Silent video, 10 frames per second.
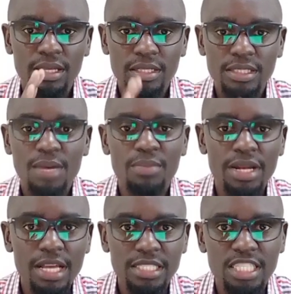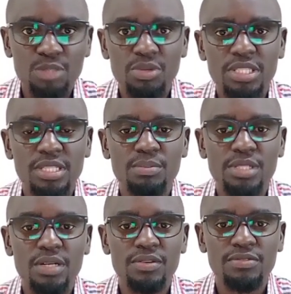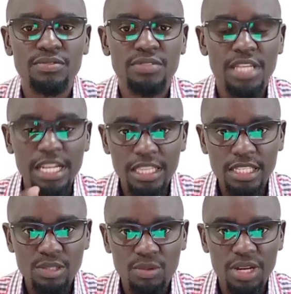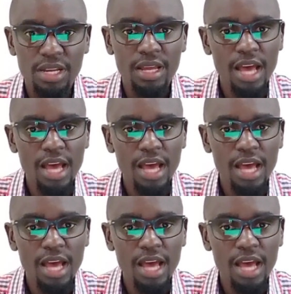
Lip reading: someone has expressed themselves in this way,